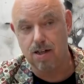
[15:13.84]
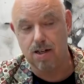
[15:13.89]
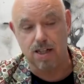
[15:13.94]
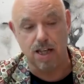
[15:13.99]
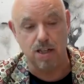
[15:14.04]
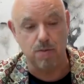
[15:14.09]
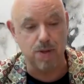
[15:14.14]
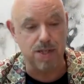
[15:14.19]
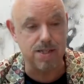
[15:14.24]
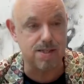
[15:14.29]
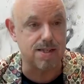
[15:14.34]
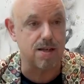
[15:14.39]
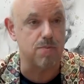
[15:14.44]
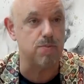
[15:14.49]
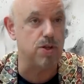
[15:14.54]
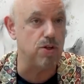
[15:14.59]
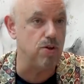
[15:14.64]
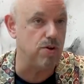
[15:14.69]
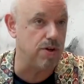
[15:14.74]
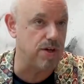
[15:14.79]
That means
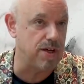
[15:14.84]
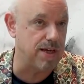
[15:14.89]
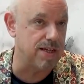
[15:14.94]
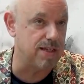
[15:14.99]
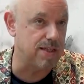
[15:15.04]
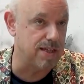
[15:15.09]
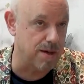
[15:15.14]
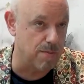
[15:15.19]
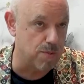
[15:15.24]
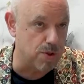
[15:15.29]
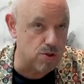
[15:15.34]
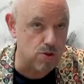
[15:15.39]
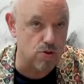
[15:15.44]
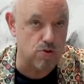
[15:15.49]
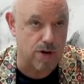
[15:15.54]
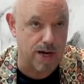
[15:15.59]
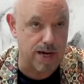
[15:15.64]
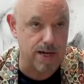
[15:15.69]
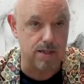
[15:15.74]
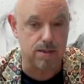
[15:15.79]
something you can
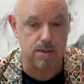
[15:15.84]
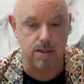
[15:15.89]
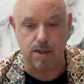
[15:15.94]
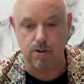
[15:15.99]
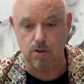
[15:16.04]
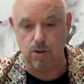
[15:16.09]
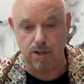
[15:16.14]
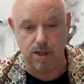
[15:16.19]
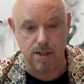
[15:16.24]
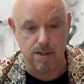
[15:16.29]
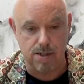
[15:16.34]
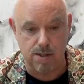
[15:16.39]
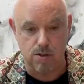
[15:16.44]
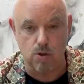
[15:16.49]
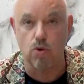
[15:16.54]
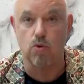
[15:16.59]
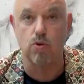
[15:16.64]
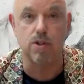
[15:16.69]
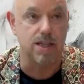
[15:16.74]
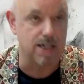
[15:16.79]
demonstrate and you can
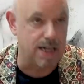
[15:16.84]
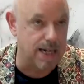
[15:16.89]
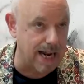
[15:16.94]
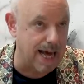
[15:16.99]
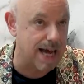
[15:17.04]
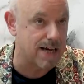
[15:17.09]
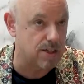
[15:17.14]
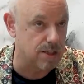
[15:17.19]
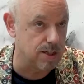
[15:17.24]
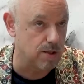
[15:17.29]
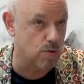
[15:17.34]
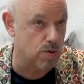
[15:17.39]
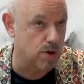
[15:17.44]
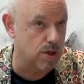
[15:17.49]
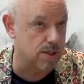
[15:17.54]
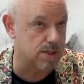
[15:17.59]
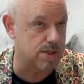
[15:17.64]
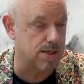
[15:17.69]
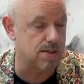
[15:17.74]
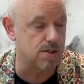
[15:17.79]
show that it actually
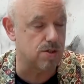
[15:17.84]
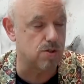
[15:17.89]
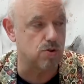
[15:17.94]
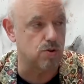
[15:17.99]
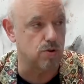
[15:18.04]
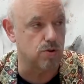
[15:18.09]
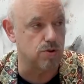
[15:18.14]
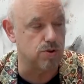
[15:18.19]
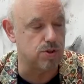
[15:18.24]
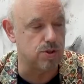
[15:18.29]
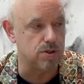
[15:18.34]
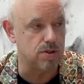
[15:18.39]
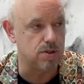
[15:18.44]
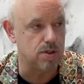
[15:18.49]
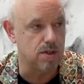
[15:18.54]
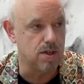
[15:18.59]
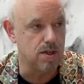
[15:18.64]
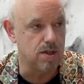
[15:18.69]
works as a solution.